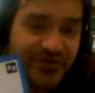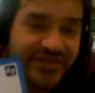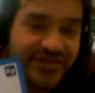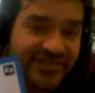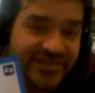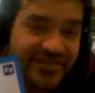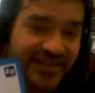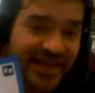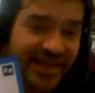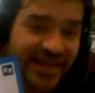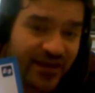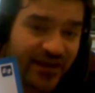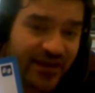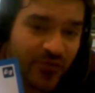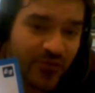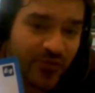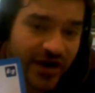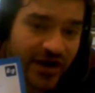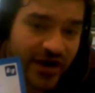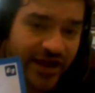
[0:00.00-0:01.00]
these a lot at
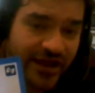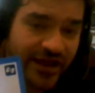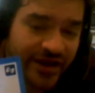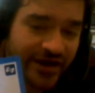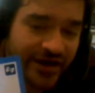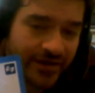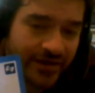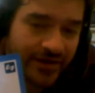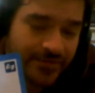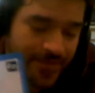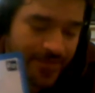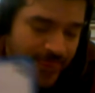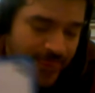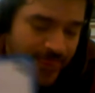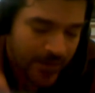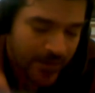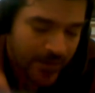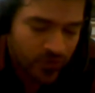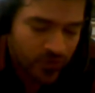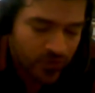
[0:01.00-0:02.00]
work. I
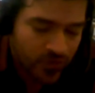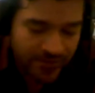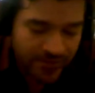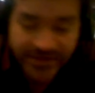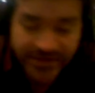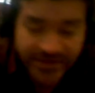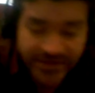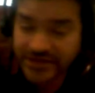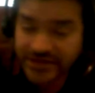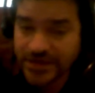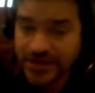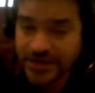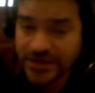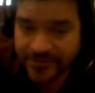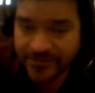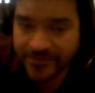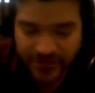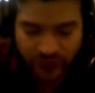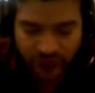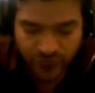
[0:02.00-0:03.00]
work, my day job
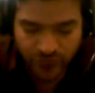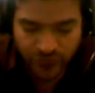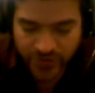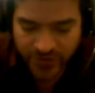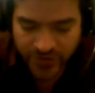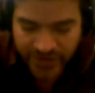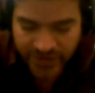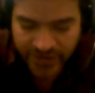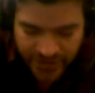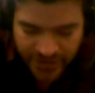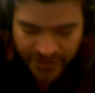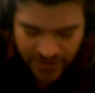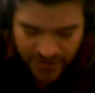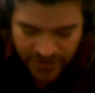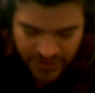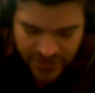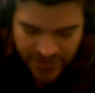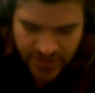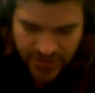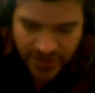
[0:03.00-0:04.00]

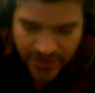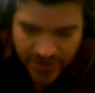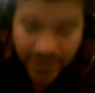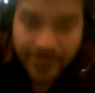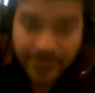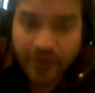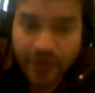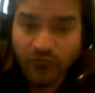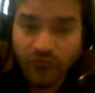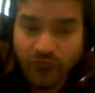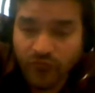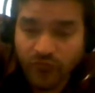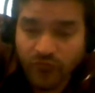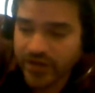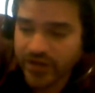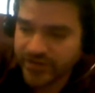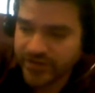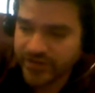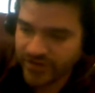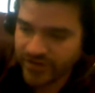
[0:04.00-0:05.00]
can be a
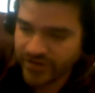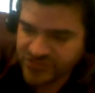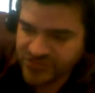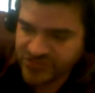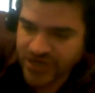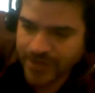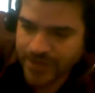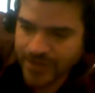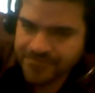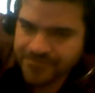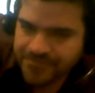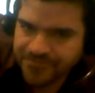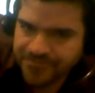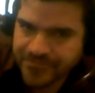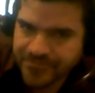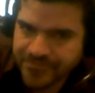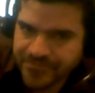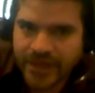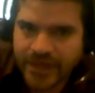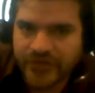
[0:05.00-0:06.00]
really tough job.
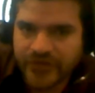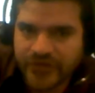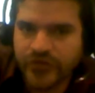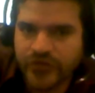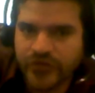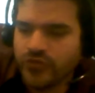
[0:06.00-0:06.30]
I do